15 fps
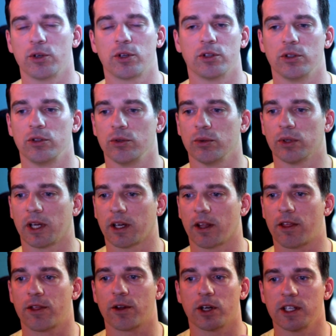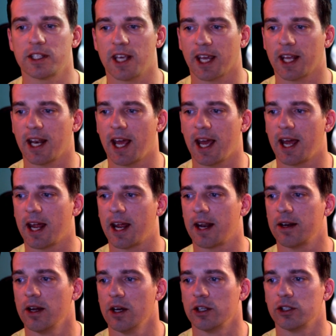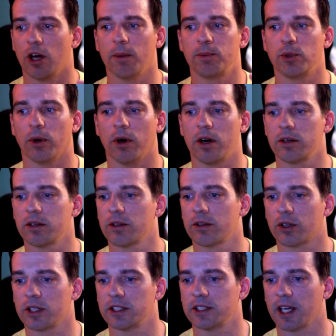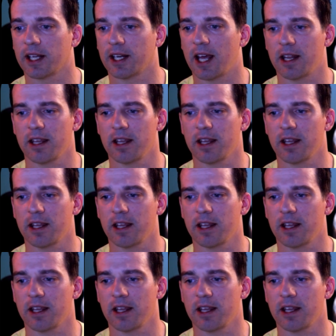you can do like a 30-second ad up to 130-second ad.